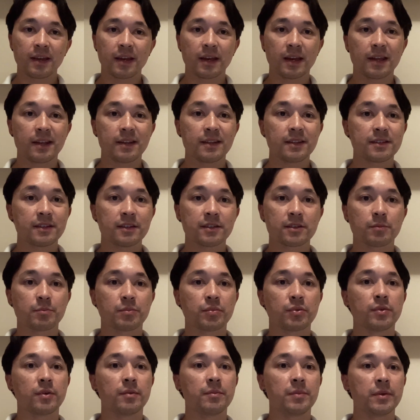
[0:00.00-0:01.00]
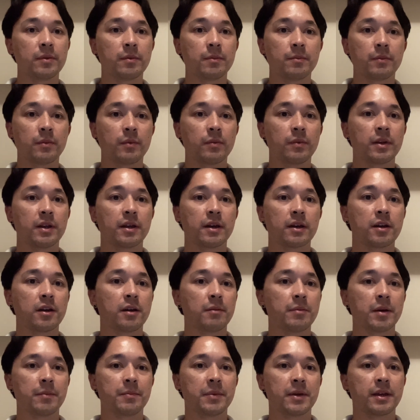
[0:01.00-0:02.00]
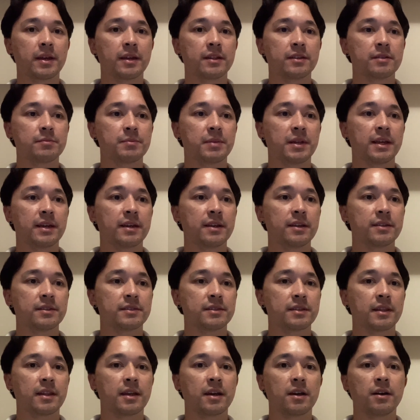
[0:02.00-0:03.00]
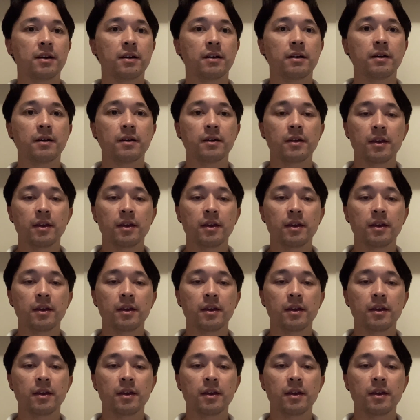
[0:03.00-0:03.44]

And this is a problem when I come up against players that are